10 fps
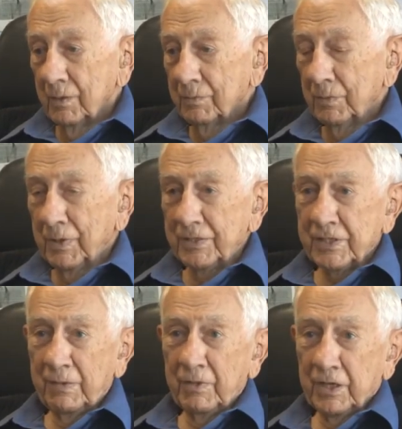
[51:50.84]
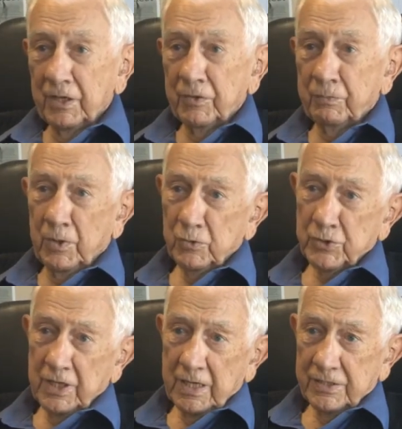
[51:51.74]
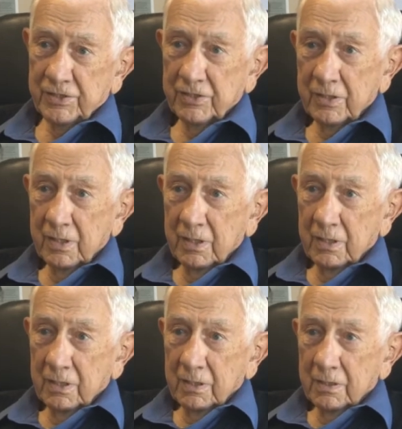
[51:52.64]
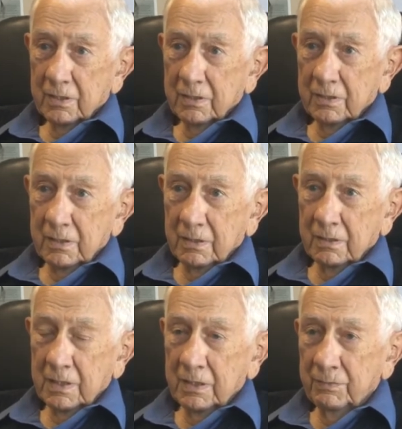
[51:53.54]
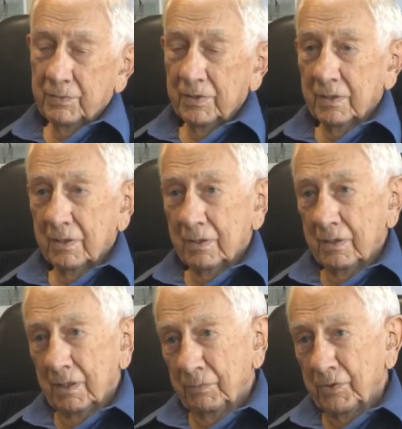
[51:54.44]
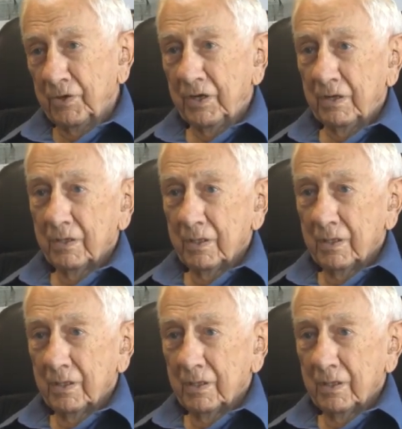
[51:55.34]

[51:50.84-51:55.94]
but by the time they got the postcards, you know, I had been liberated.